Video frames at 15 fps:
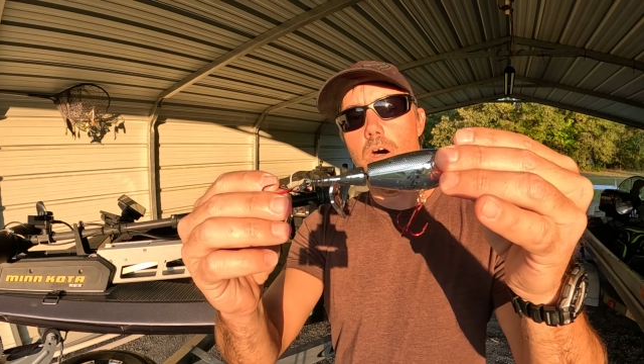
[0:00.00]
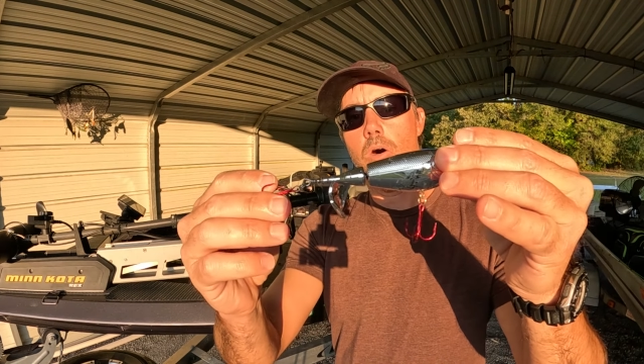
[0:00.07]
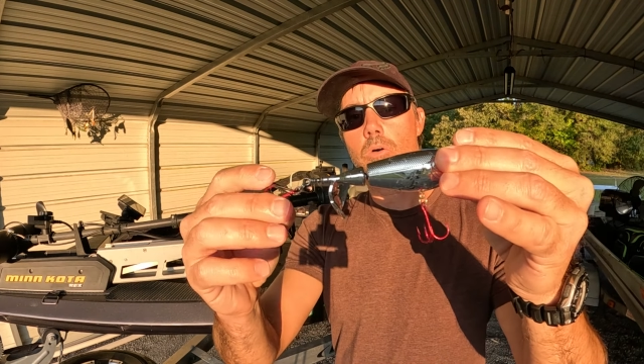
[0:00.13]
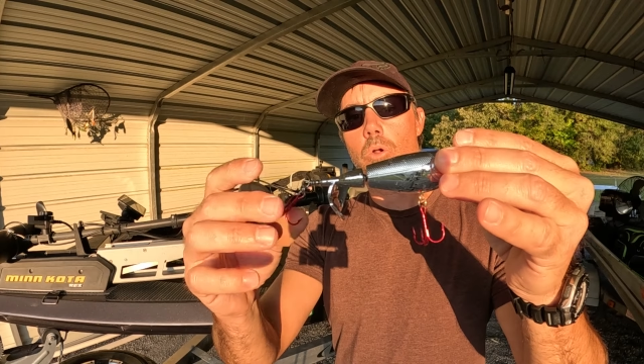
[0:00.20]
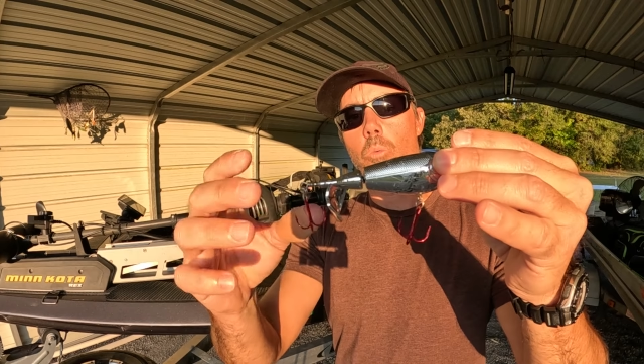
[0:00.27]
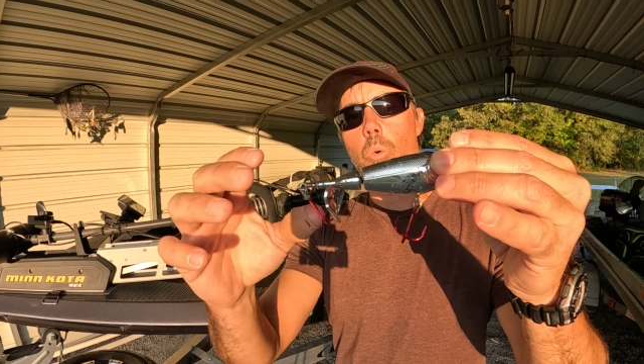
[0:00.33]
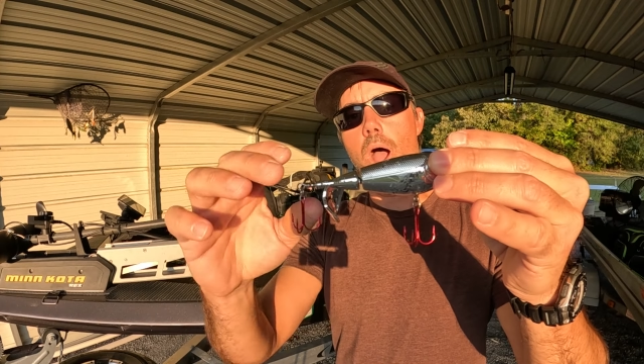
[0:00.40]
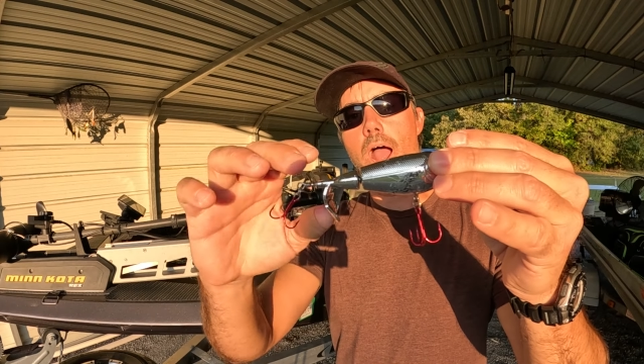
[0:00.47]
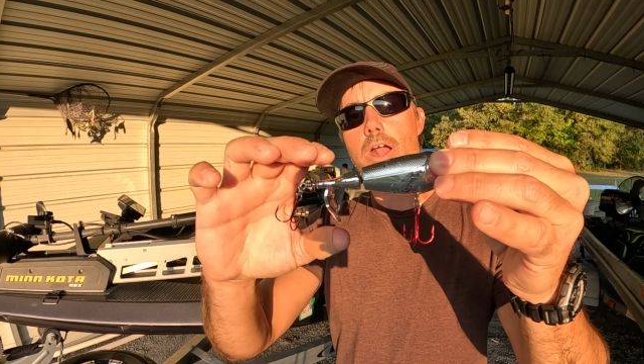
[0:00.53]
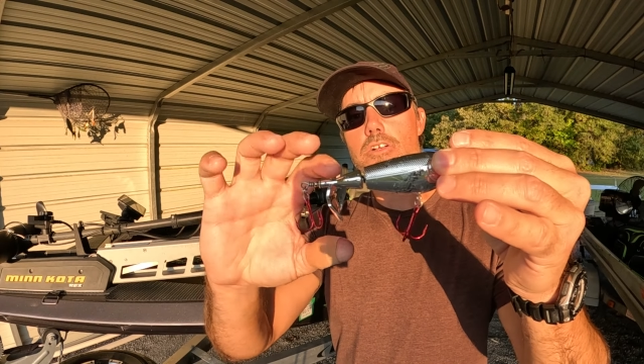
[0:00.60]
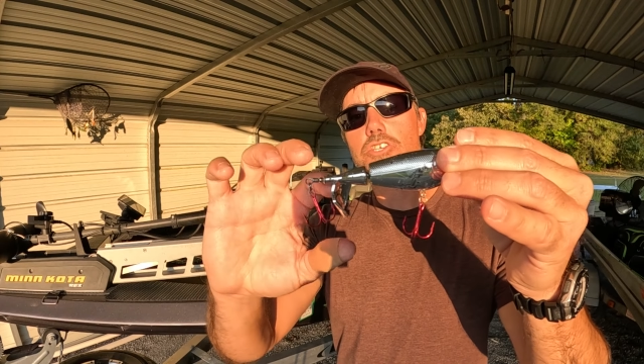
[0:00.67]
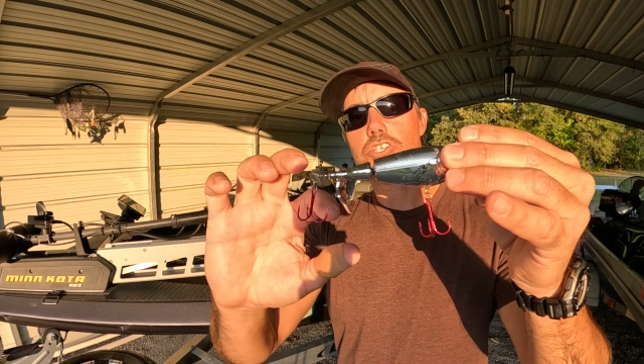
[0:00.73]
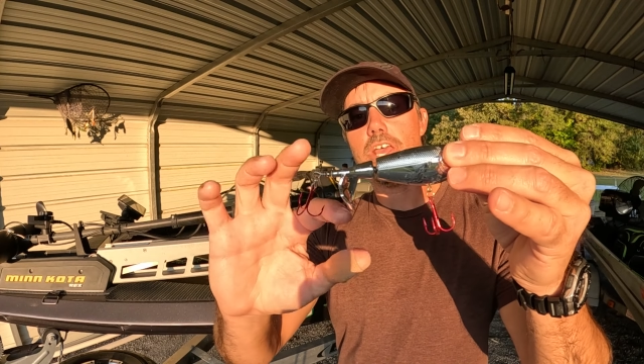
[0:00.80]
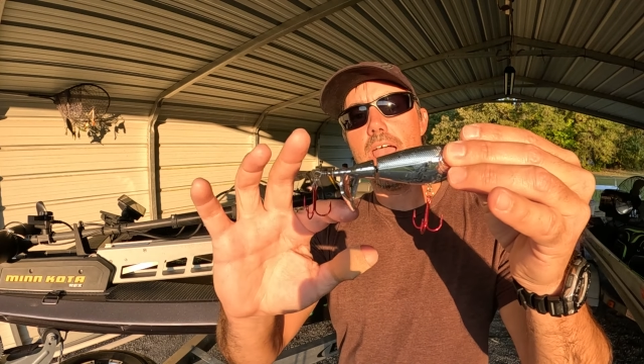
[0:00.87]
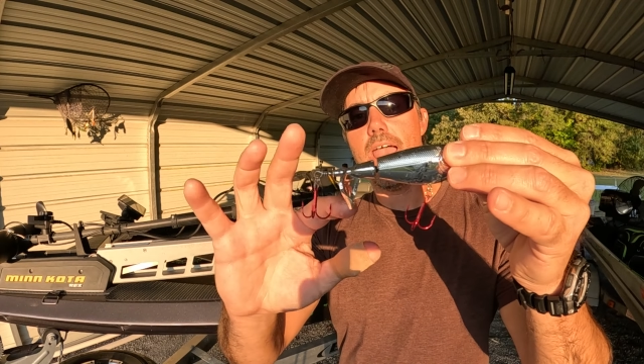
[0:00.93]
on a
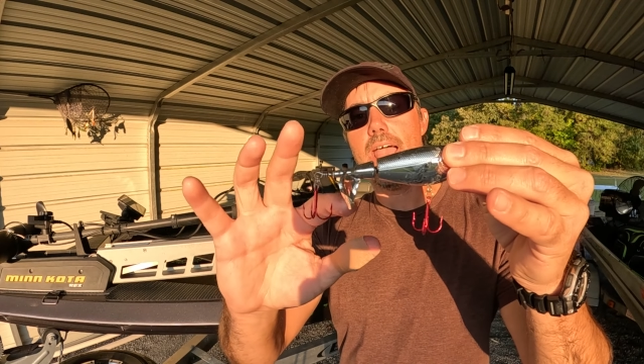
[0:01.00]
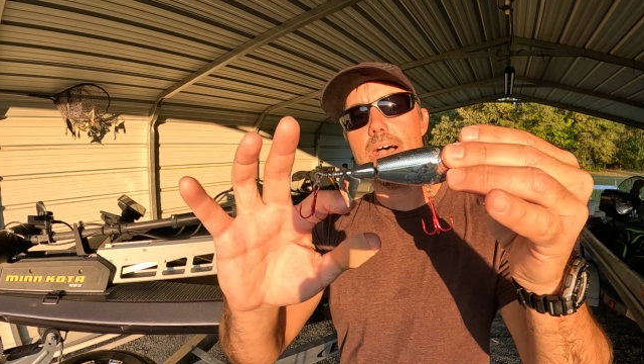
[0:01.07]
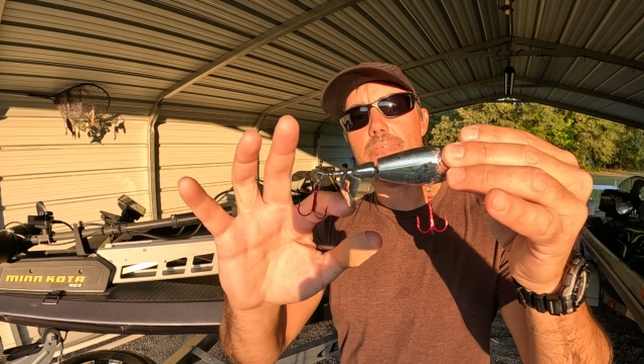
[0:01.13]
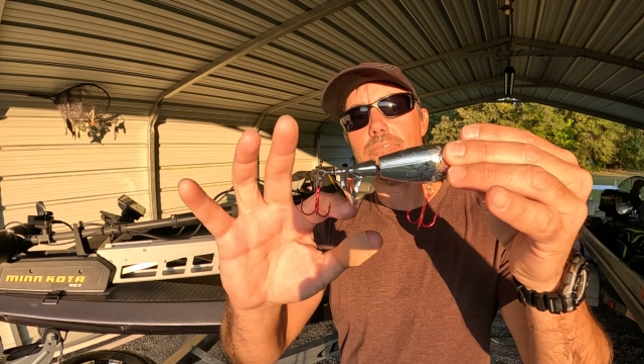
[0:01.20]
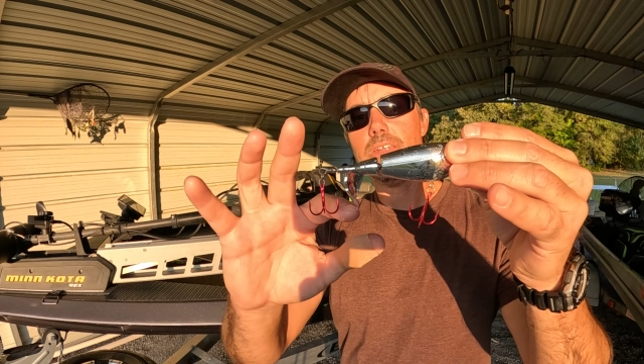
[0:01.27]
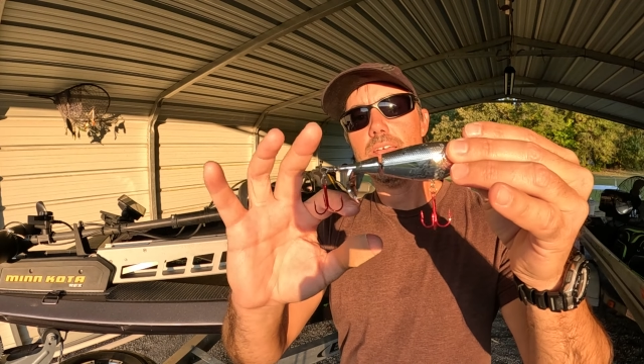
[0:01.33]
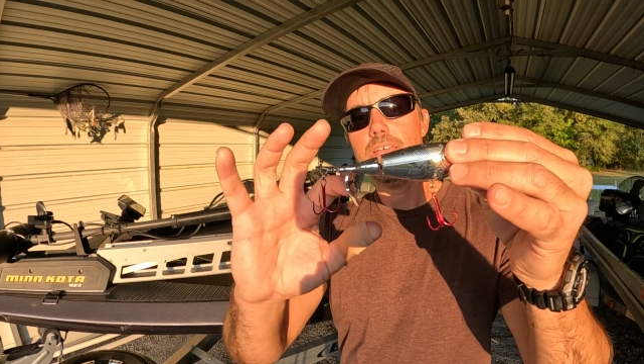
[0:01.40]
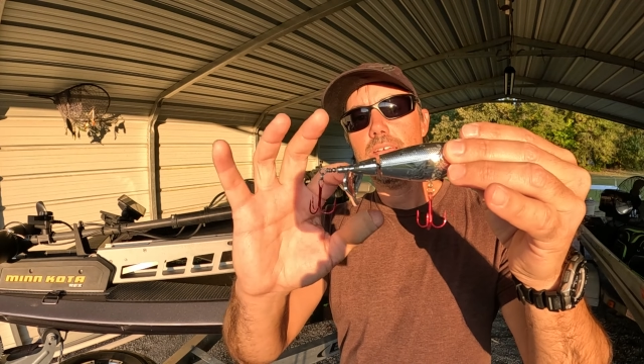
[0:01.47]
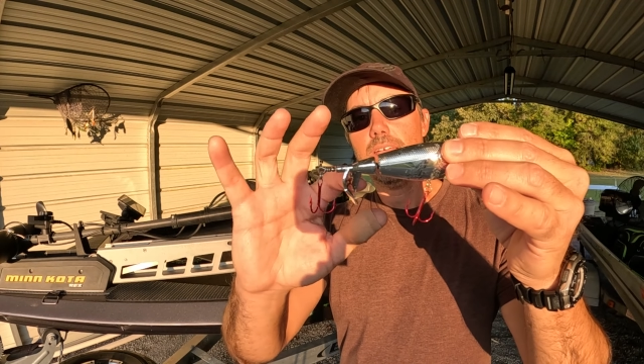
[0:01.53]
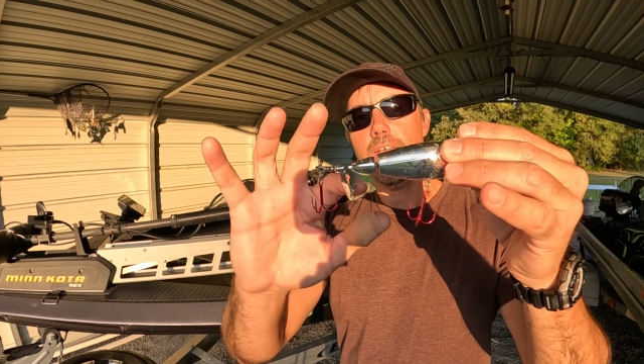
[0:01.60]
wire shaft,